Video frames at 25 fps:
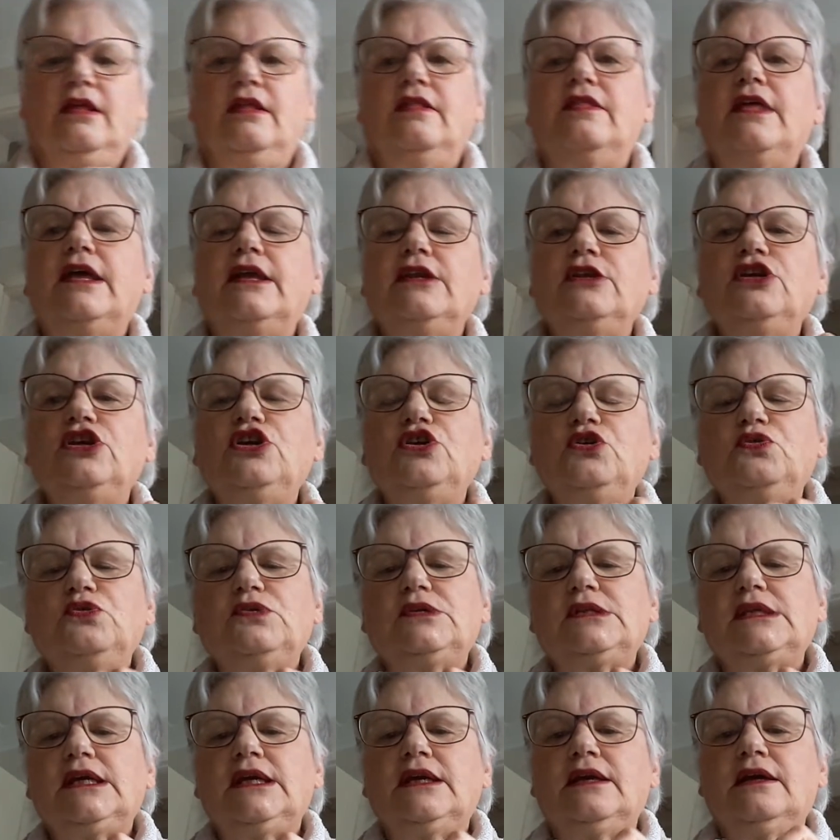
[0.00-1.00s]
Then
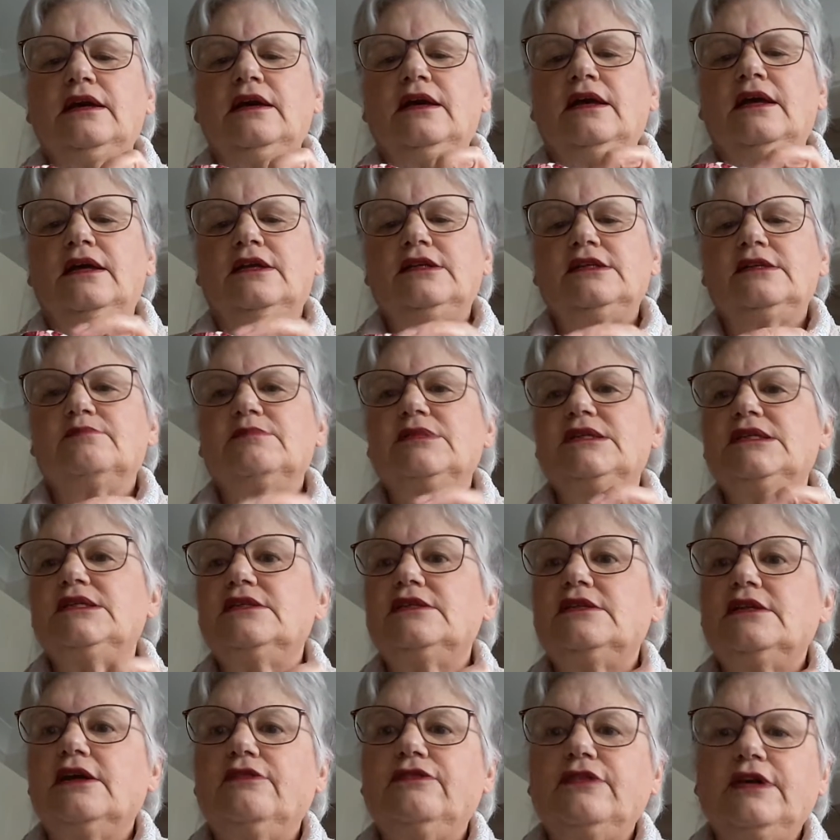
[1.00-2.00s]
using some
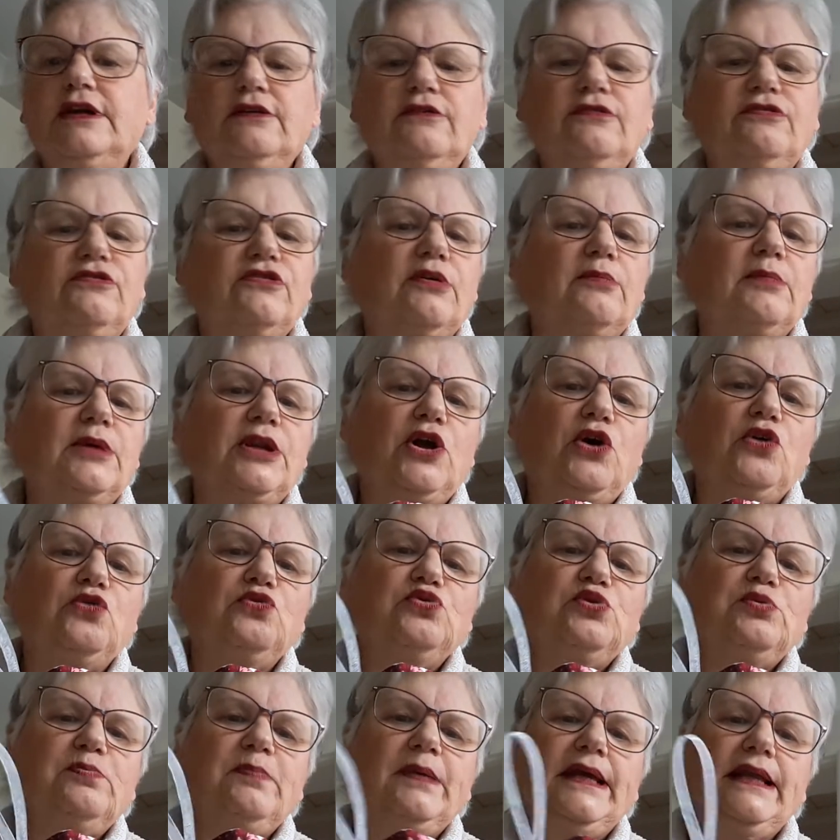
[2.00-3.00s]
stuffing from an
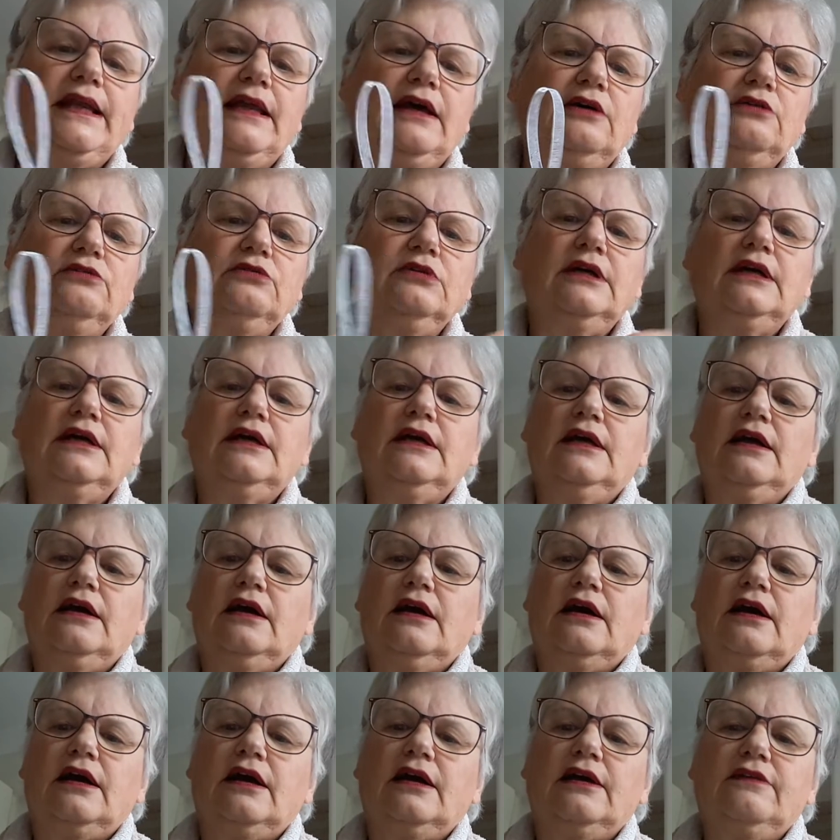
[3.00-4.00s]
old pillow,
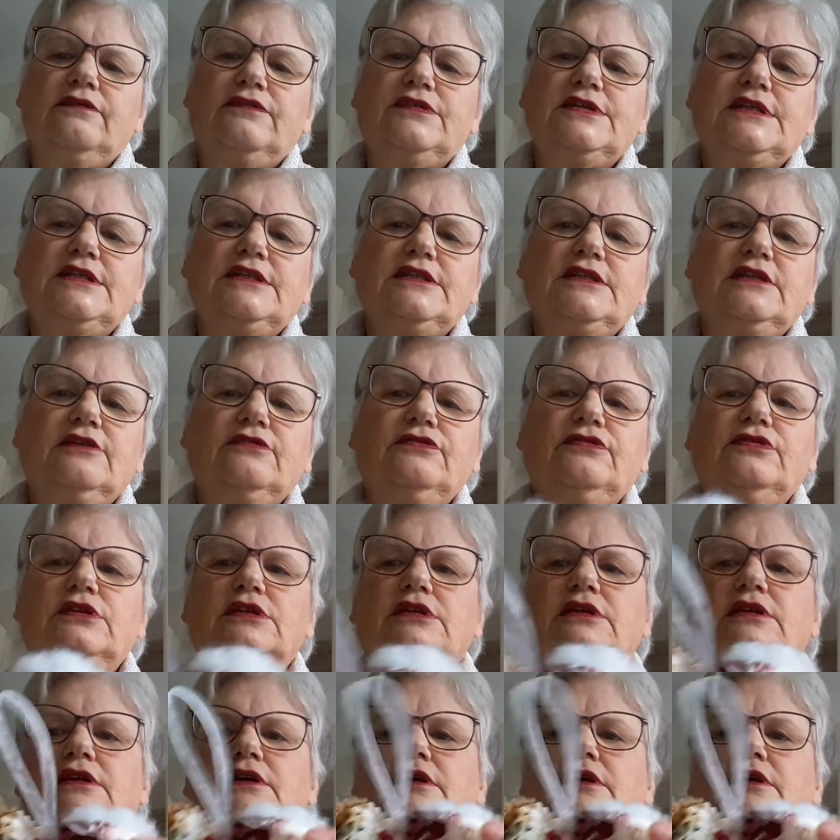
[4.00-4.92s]
I've stuffed